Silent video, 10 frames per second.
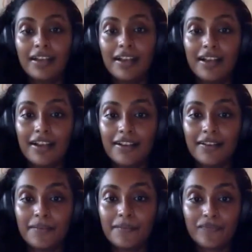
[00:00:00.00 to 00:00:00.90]

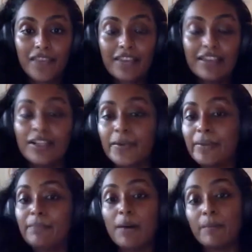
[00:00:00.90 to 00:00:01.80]
I think
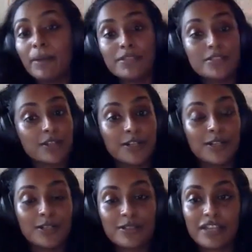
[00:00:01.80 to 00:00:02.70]
doing pop-up
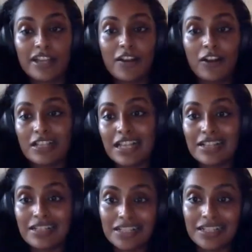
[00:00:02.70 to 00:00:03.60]
stalls at hawker
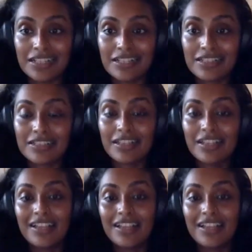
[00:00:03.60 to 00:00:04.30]
centers,